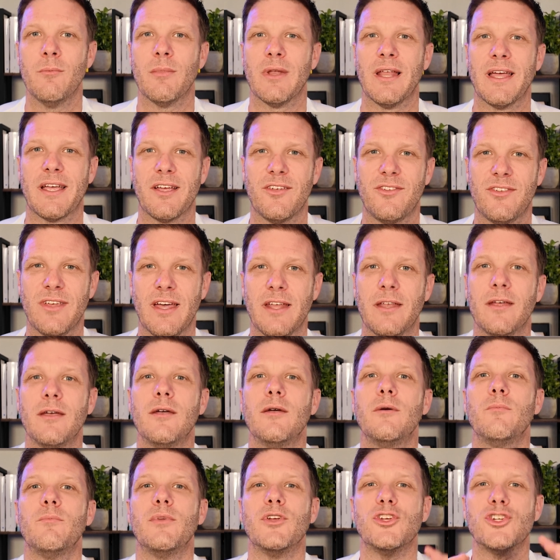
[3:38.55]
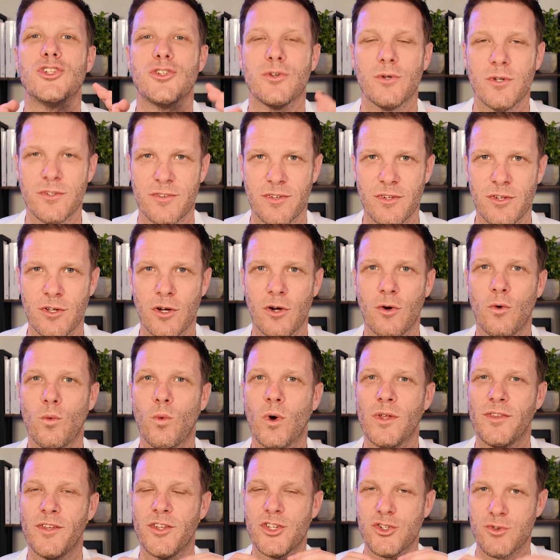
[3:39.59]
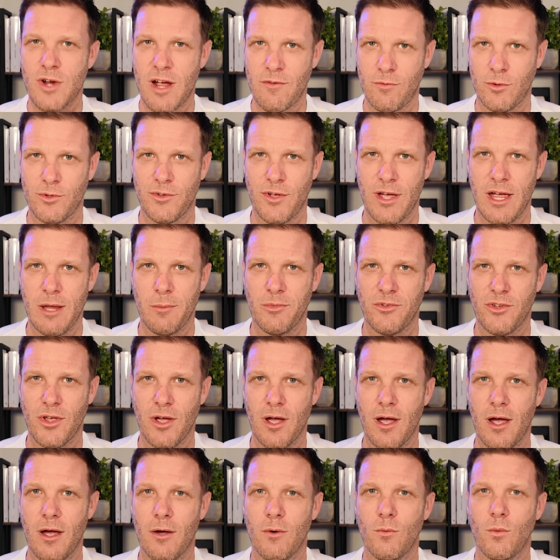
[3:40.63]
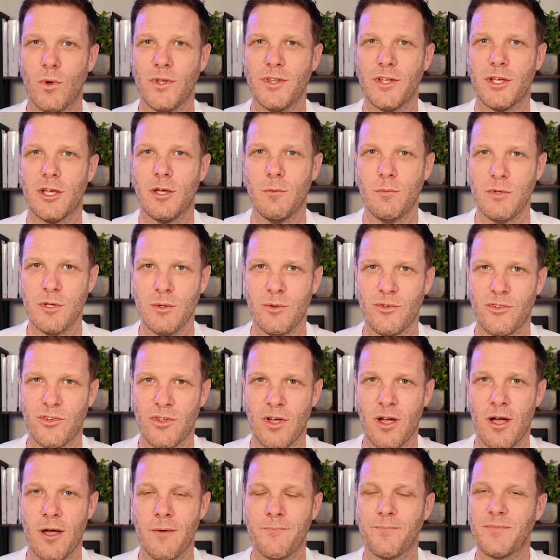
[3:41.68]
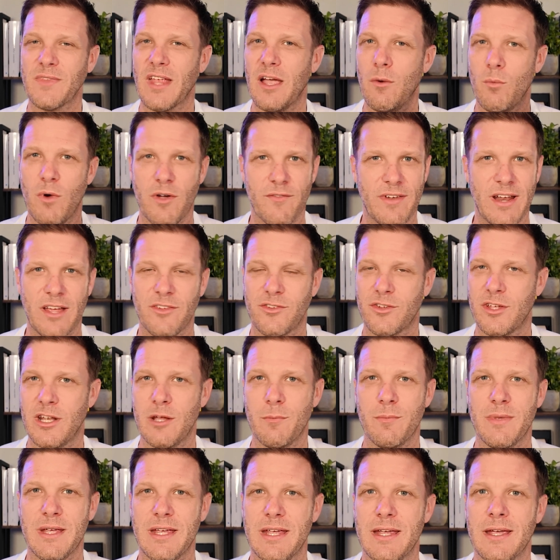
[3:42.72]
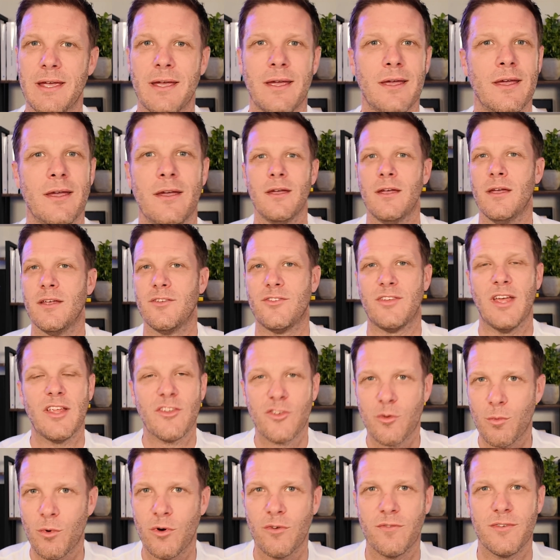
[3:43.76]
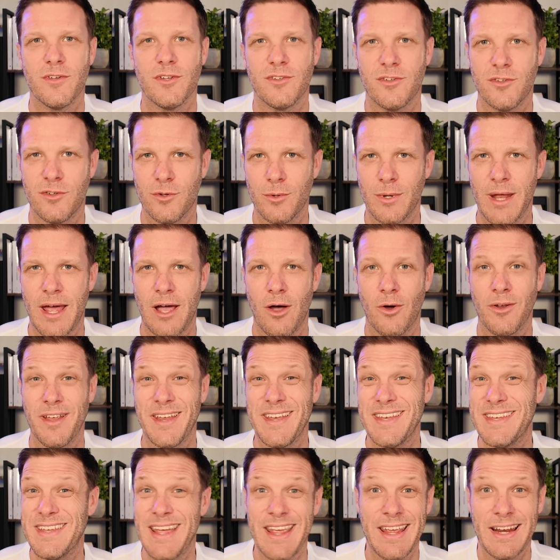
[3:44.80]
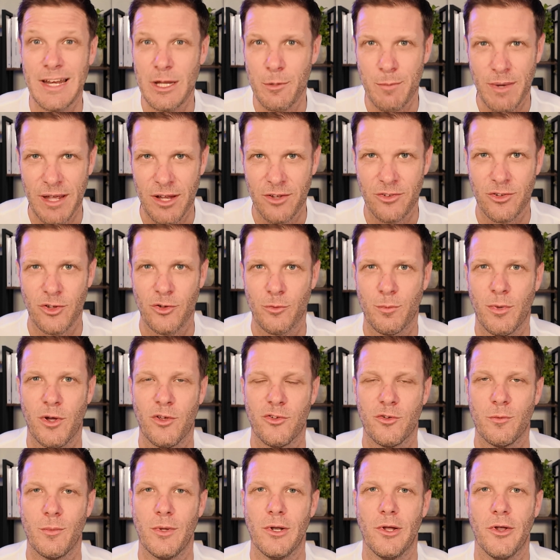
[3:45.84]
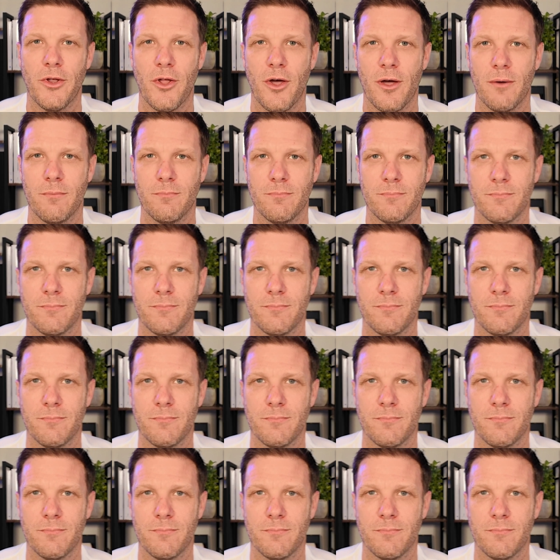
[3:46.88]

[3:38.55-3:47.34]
But like I said, be sure to know what the travel times are, what the commutes are, and whether that's going to be sensible for you to do that on a daily basis possible or not.